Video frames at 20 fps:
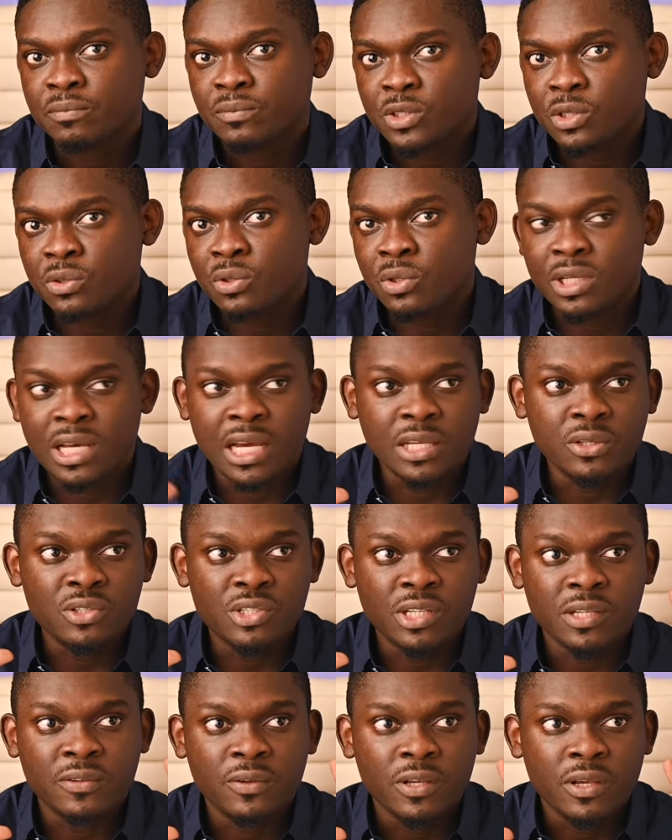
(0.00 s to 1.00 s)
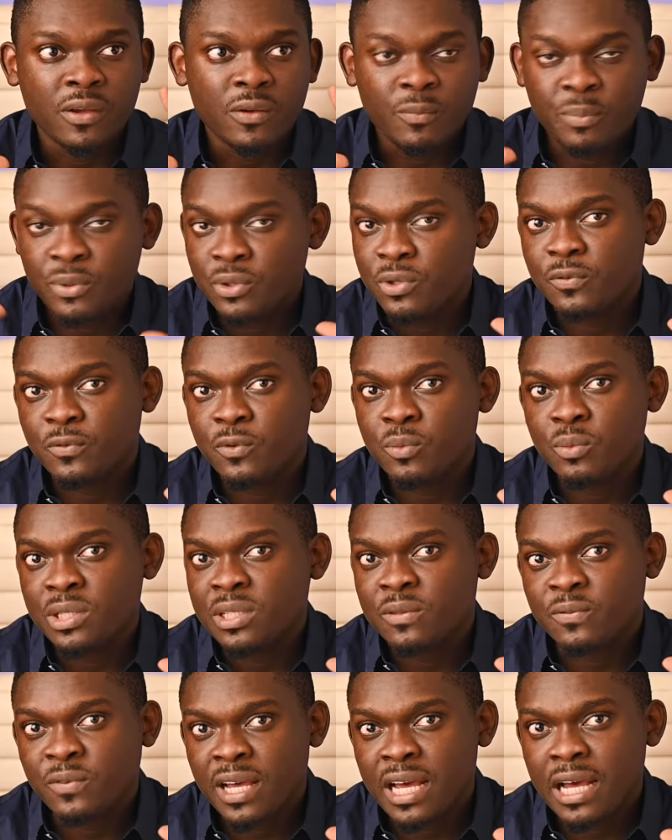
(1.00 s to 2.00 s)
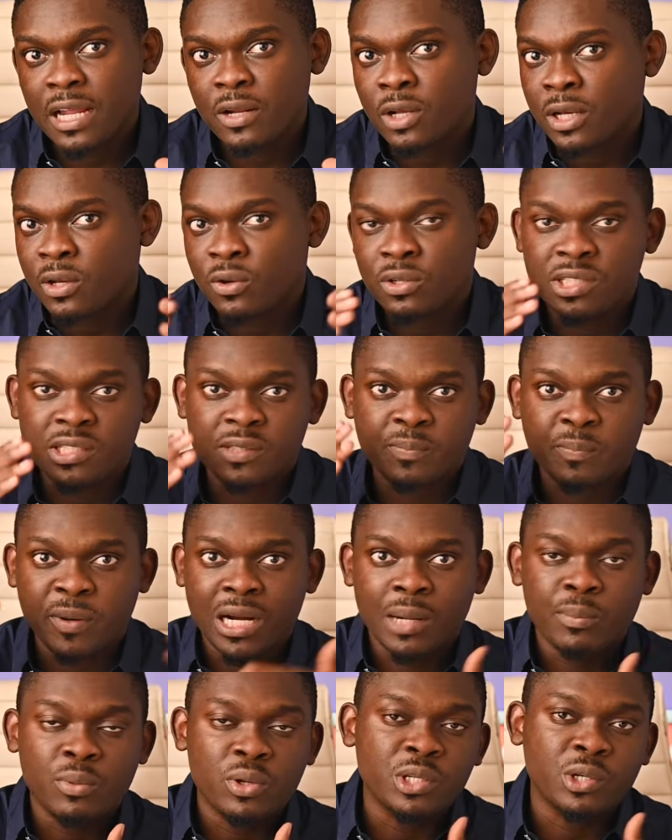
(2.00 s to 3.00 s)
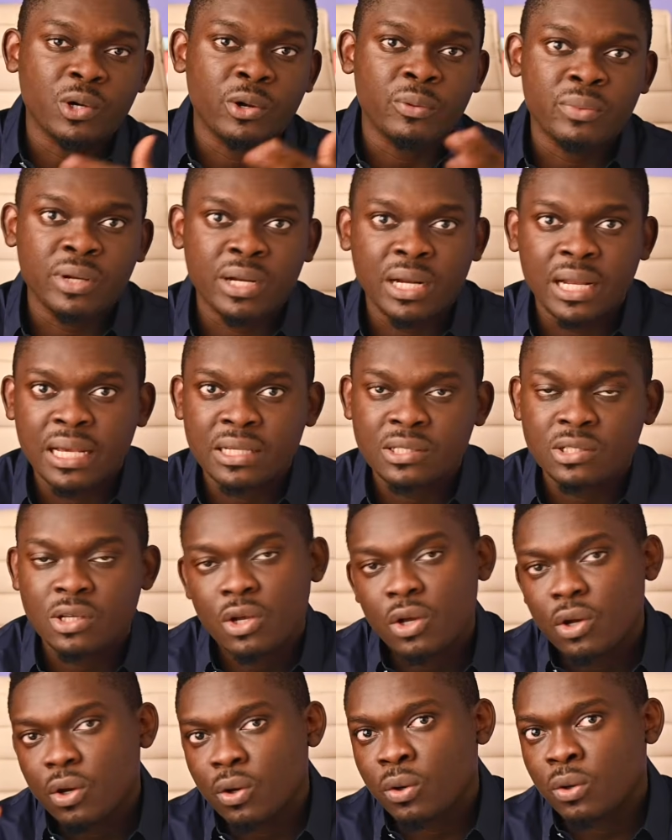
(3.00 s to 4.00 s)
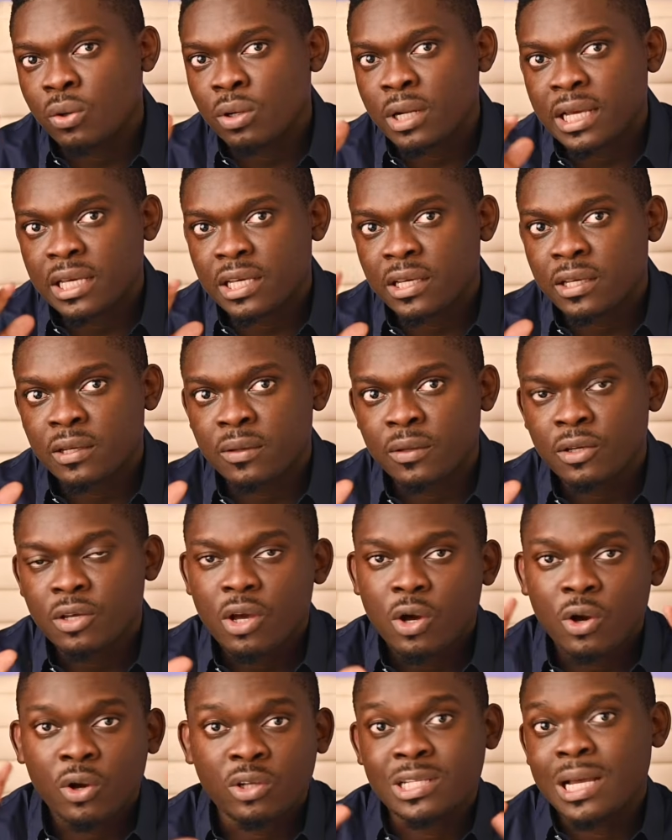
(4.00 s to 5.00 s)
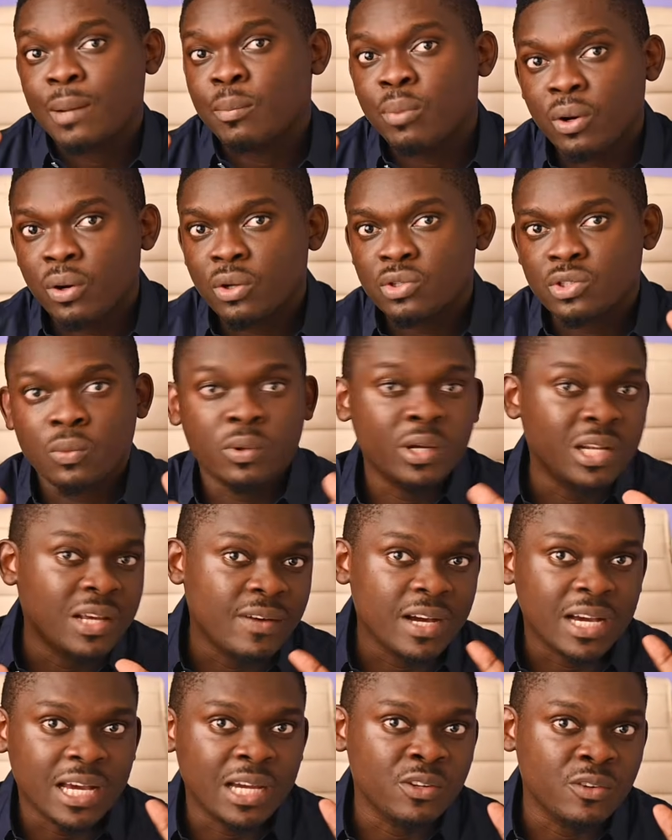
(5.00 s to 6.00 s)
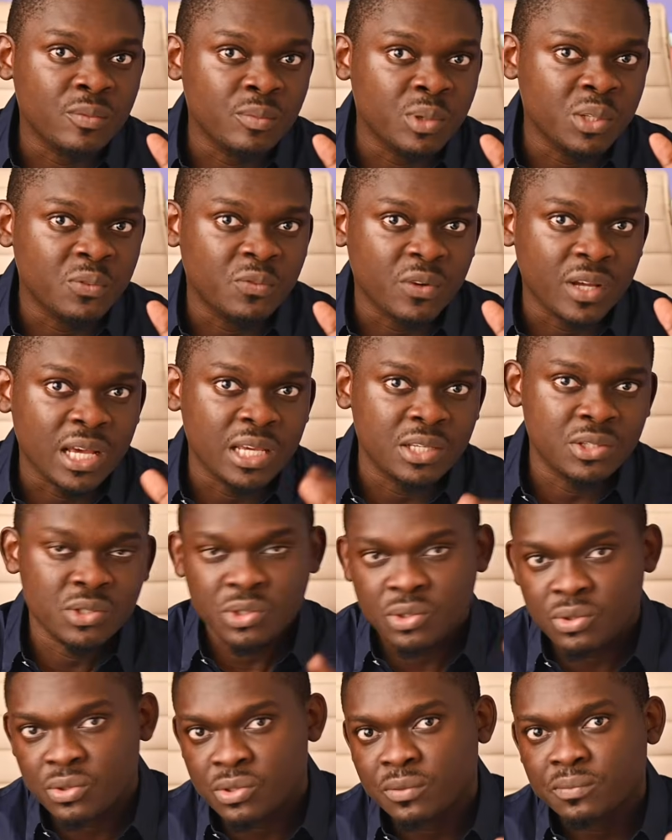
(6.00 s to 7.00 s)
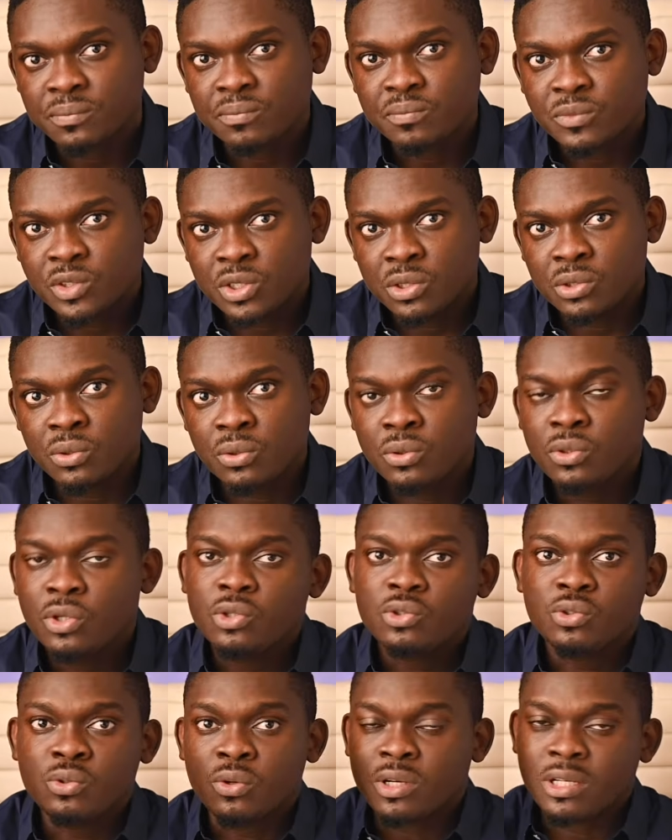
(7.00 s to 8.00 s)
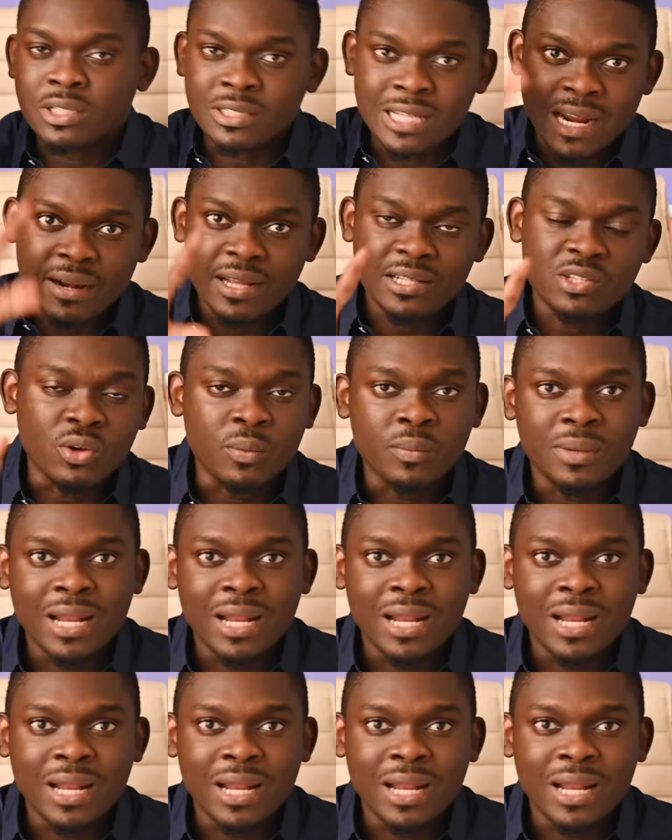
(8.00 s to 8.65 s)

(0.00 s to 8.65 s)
You can use a beautiful modifier like all these parabolic umbrellas or like a octabox or whatever kind of modifier you use, to direct some